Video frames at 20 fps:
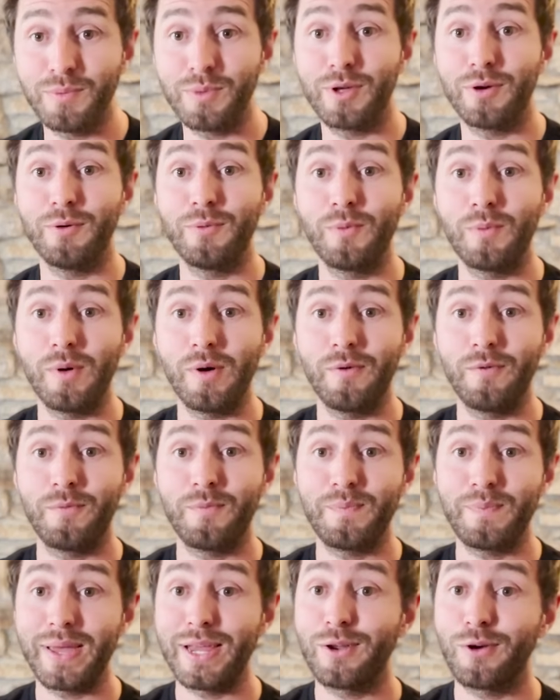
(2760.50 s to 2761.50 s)
that
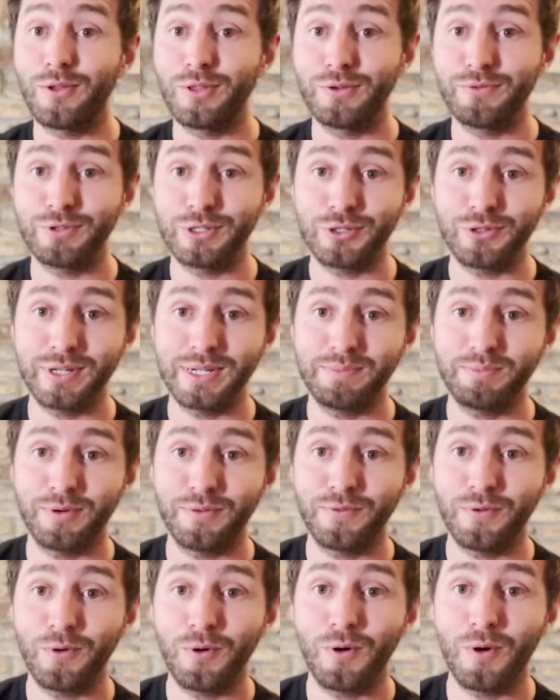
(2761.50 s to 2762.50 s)
have been on the retreat
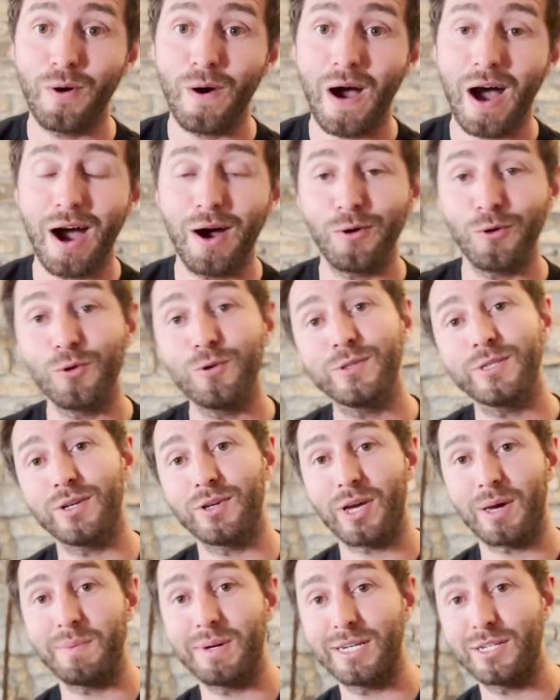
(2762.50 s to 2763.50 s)
before are also
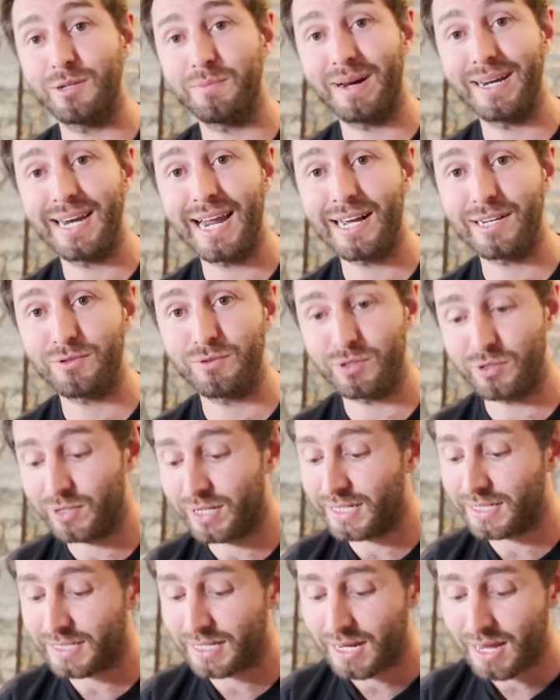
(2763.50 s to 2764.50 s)
coming to my next
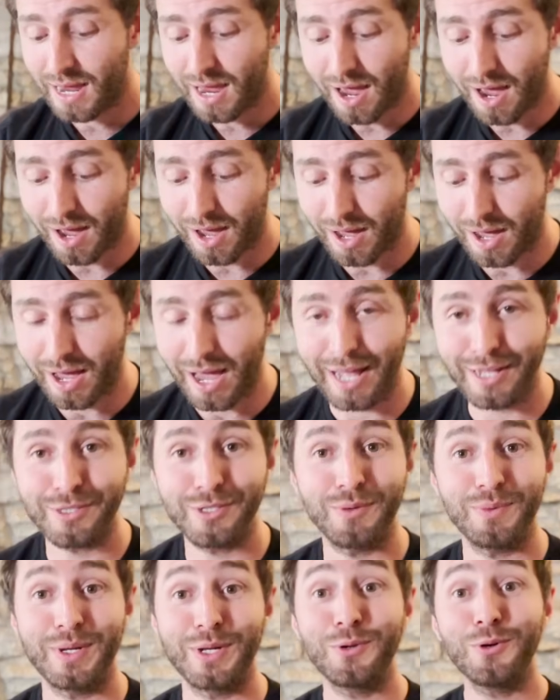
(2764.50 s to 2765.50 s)
retreat, and so
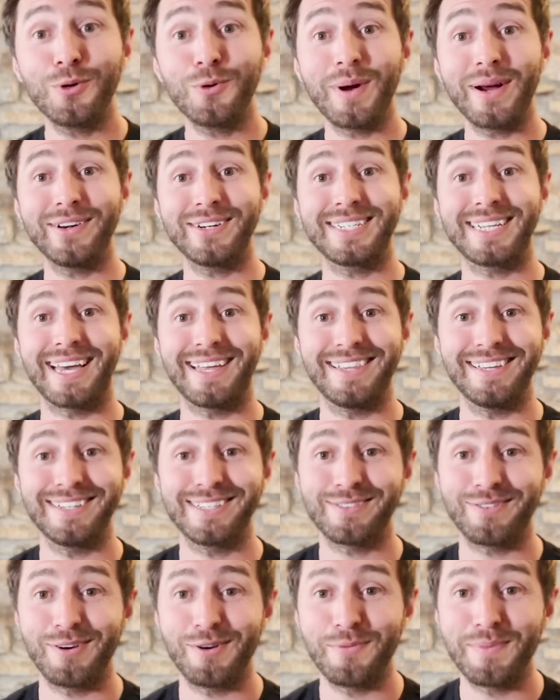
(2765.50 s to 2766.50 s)
we can all wear it together,
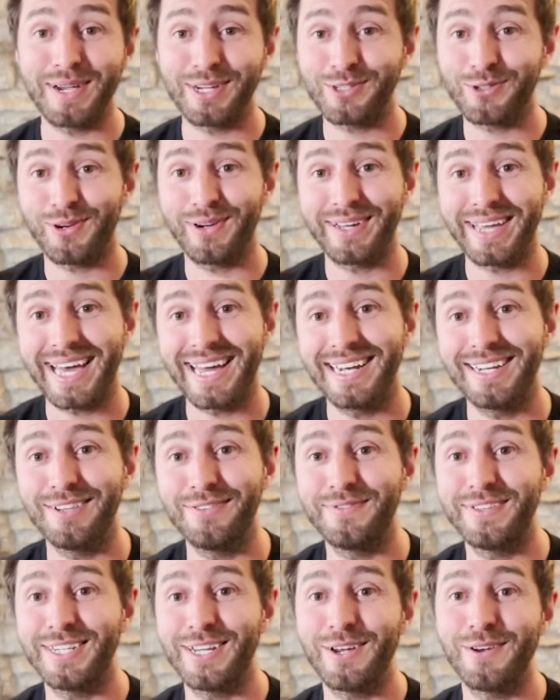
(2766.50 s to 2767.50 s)
so I will make sure I get a little
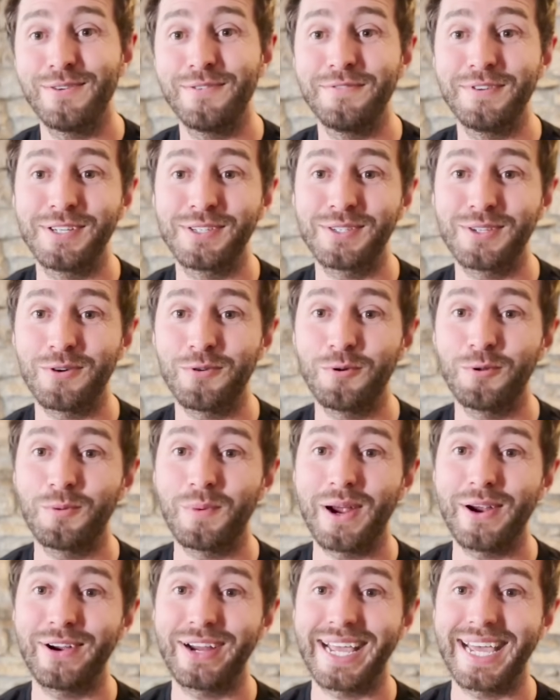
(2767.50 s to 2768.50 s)
video of us all
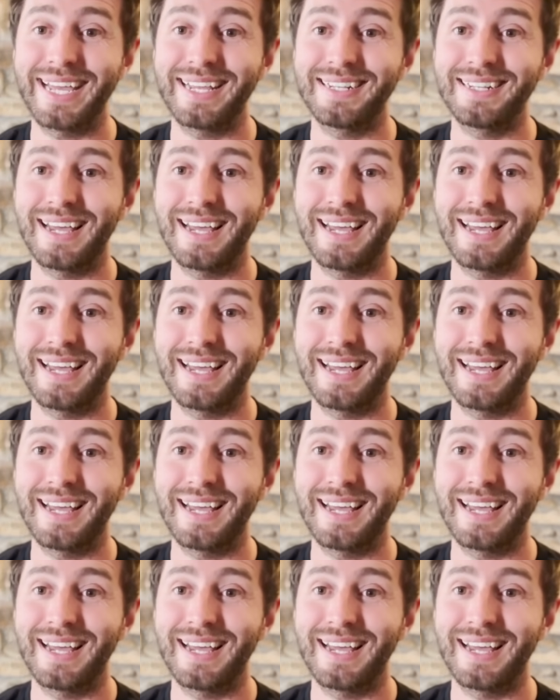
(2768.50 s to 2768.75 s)
wearing it